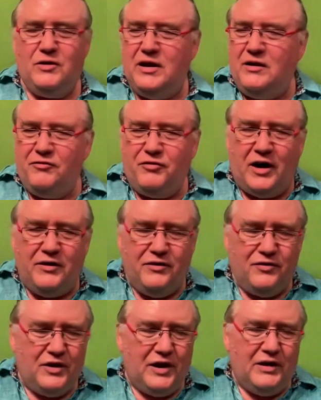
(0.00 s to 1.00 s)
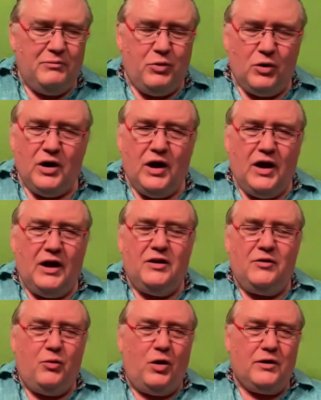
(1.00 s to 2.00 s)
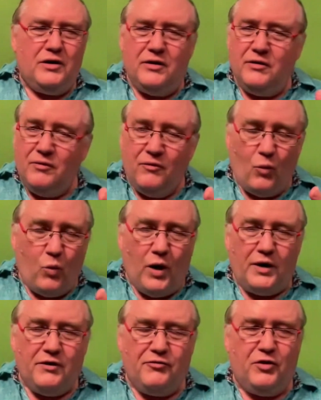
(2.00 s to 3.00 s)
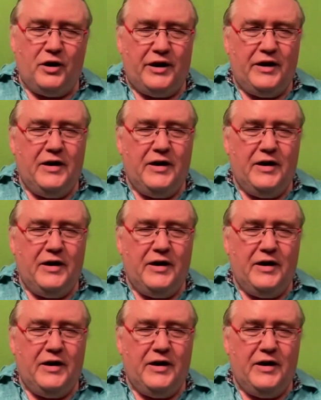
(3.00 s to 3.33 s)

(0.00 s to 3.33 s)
Didn't find this in any book, and it worked wonderfully.